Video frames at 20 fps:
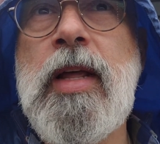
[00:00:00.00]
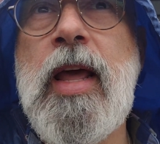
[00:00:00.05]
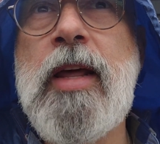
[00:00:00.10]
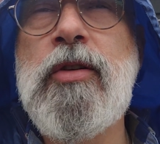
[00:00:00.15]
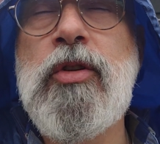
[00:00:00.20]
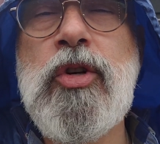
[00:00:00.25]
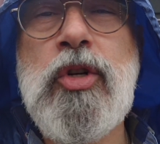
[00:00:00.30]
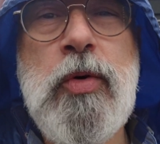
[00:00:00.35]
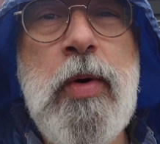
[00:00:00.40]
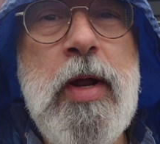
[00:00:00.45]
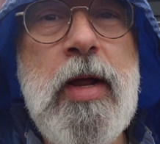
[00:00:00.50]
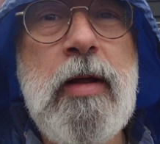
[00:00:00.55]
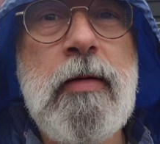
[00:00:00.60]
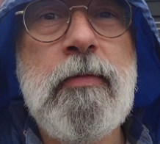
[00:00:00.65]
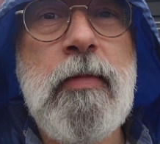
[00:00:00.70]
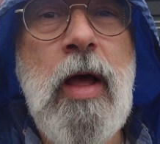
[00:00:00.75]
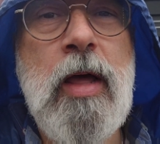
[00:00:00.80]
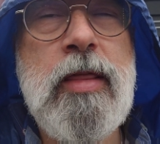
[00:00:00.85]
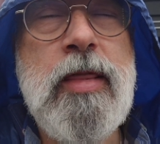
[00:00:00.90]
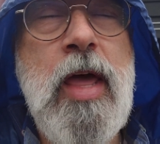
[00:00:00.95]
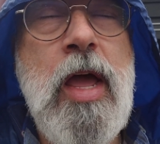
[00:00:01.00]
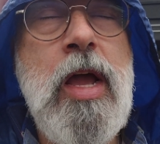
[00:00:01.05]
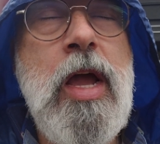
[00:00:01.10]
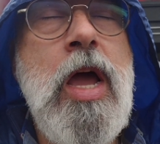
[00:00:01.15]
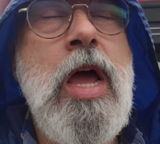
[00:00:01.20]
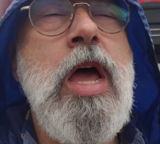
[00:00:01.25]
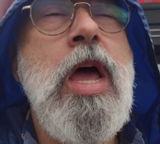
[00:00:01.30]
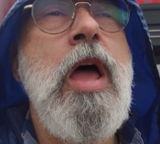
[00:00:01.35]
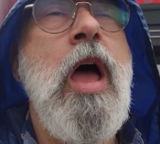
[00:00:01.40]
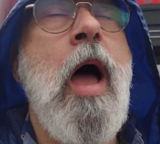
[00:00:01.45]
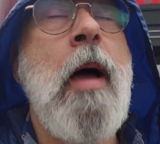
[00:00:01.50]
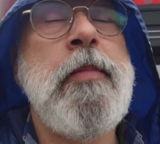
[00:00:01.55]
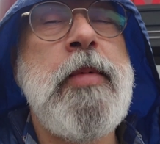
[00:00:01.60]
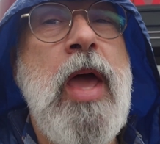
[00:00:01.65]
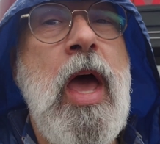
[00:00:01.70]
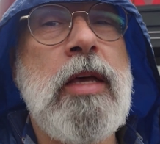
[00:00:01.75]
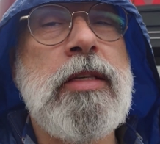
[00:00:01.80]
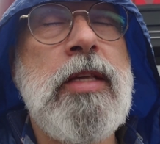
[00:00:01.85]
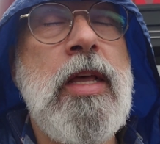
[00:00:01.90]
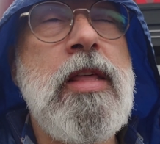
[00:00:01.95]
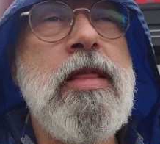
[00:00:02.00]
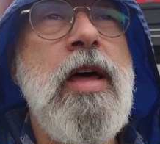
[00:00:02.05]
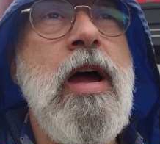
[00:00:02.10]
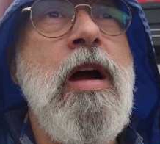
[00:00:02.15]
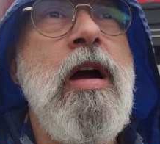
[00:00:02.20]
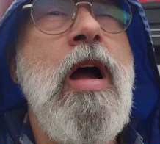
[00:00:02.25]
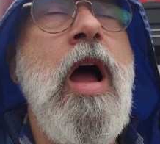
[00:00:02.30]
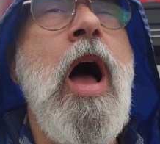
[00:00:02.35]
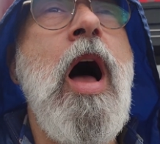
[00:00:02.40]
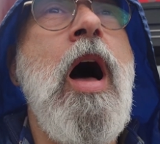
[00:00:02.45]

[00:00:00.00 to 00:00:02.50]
Industry, I think. I'm guessing there.